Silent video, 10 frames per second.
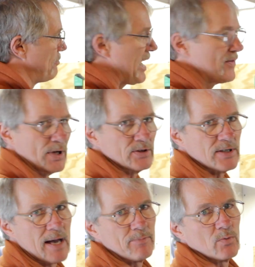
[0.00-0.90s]
Bad
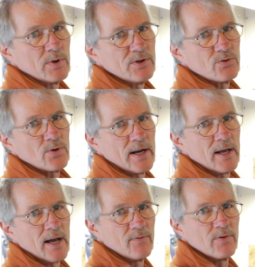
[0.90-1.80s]
things happen when you try
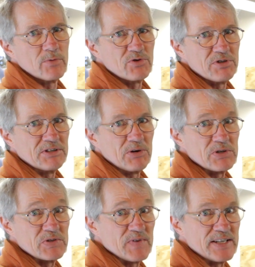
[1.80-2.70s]
to have the machine
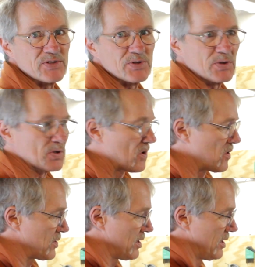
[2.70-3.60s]
go as fast as it'll
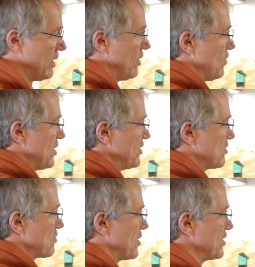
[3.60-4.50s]
go when
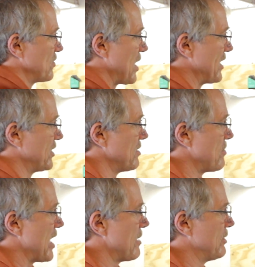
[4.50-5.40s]
you're winding a
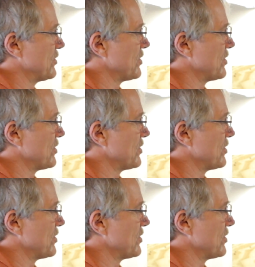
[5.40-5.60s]
bobbin.